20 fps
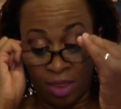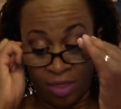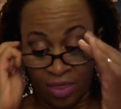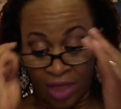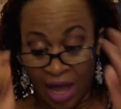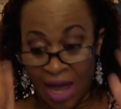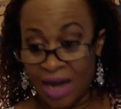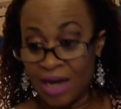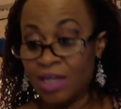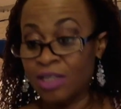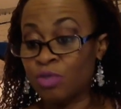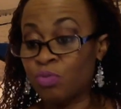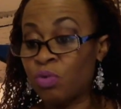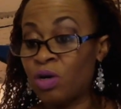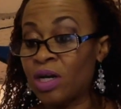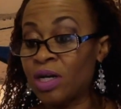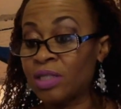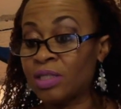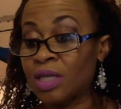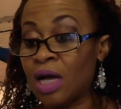that is
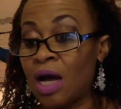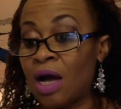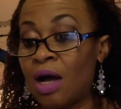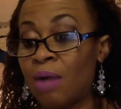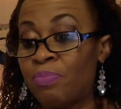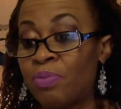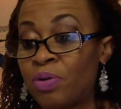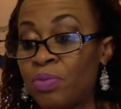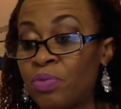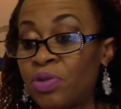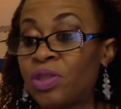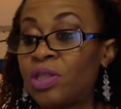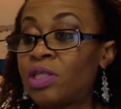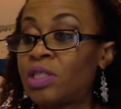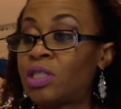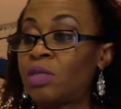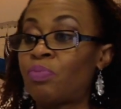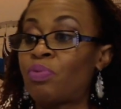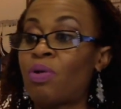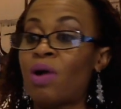what is up with this
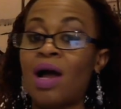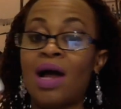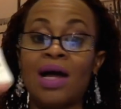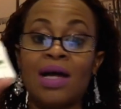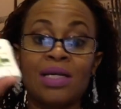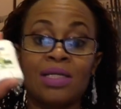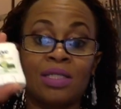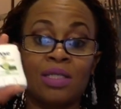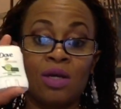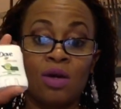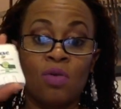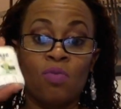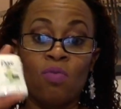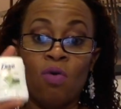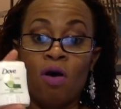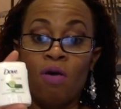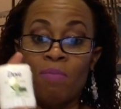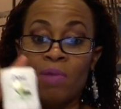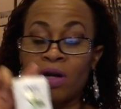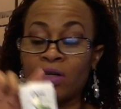surprise
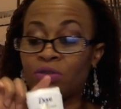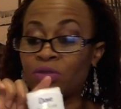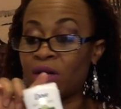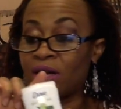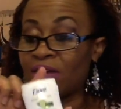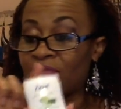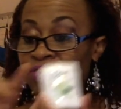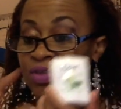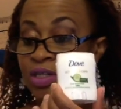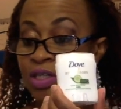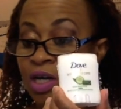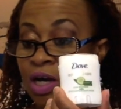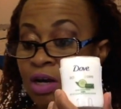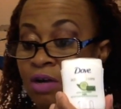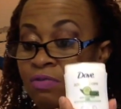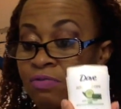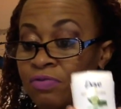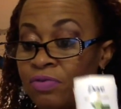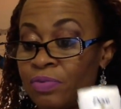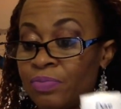Walmart. So I got the
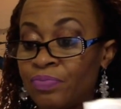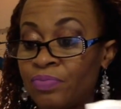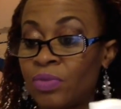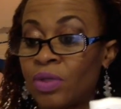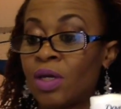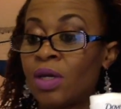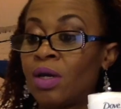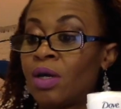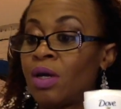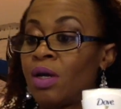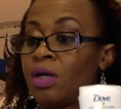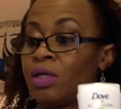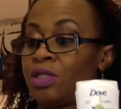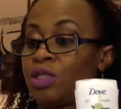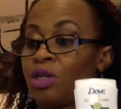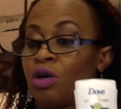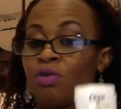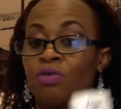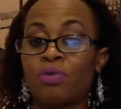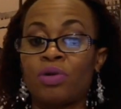Dove
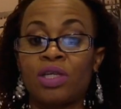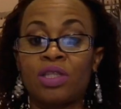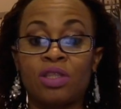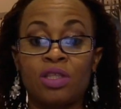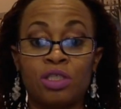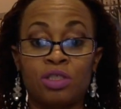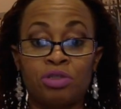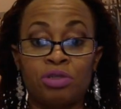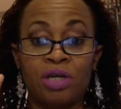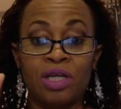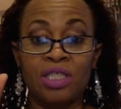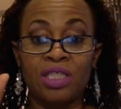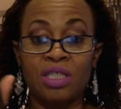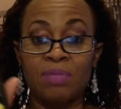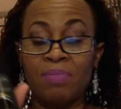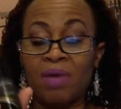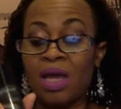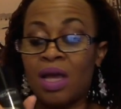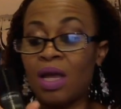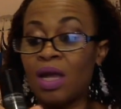deodorant, the
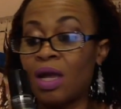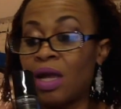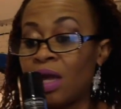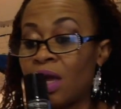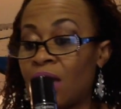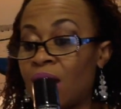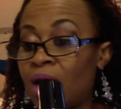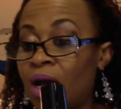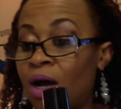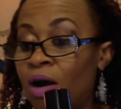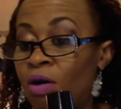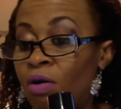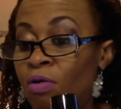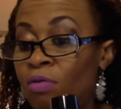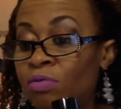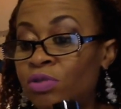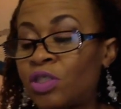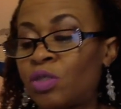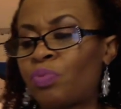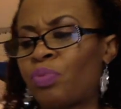Tresemme
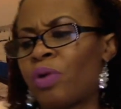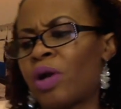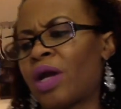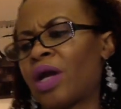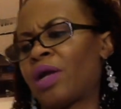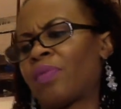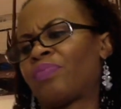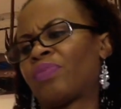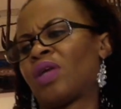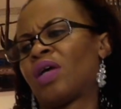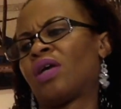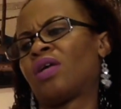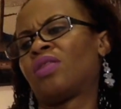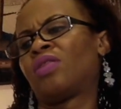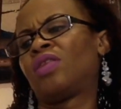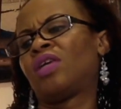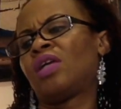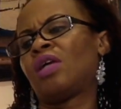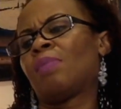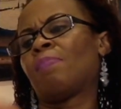hold spray,
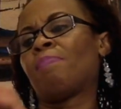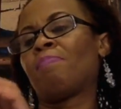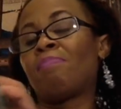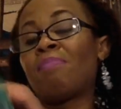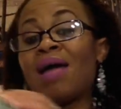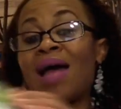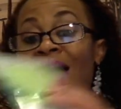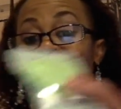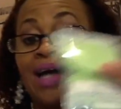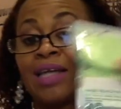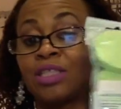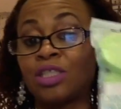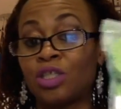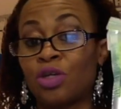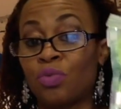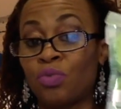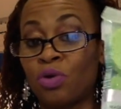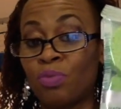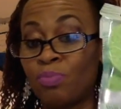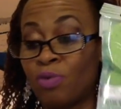the mask
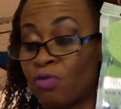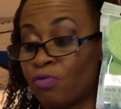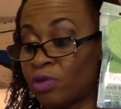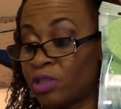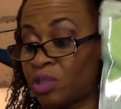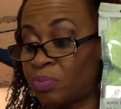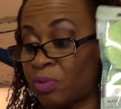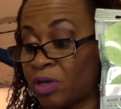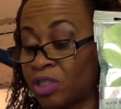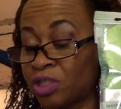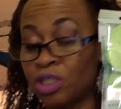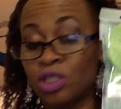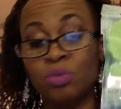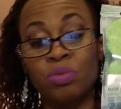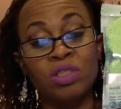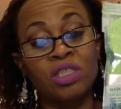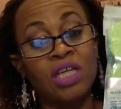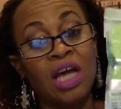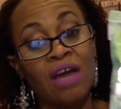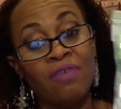remover sponges,
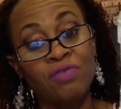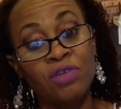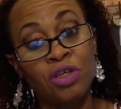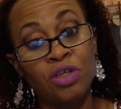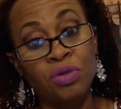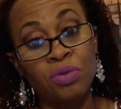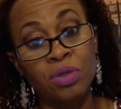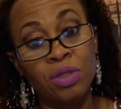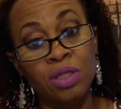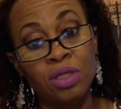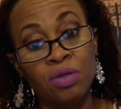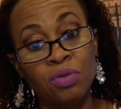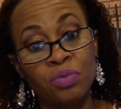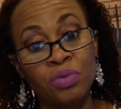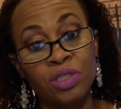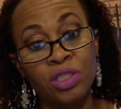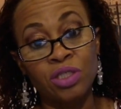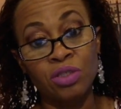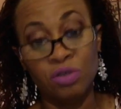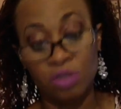which I have to do a little
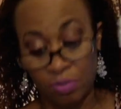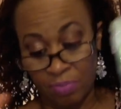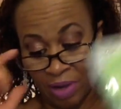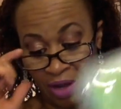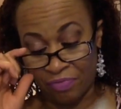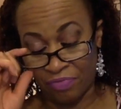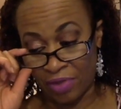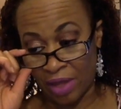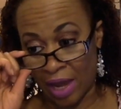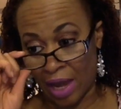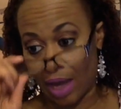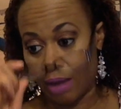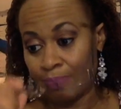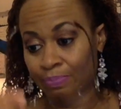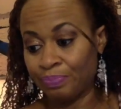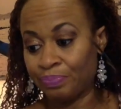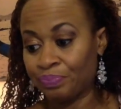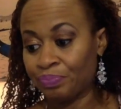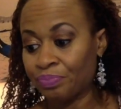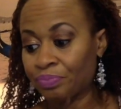research about that.
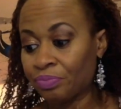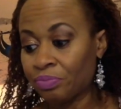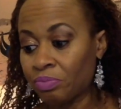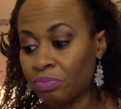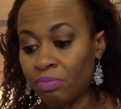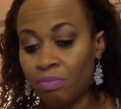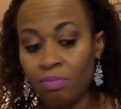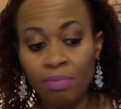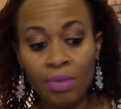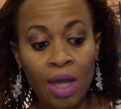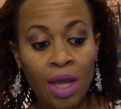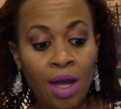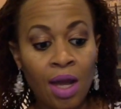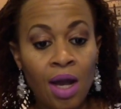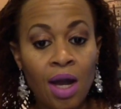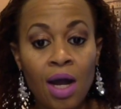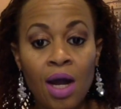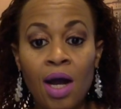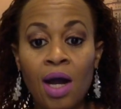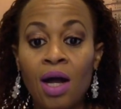
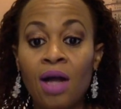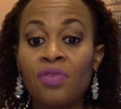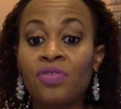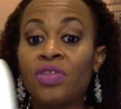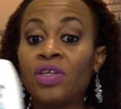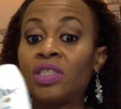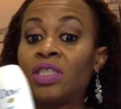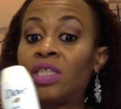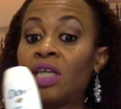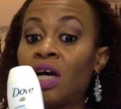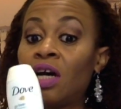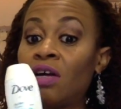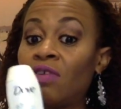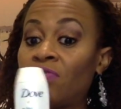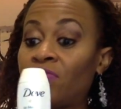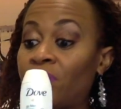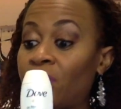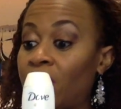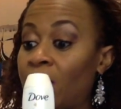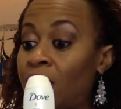The
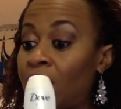Dove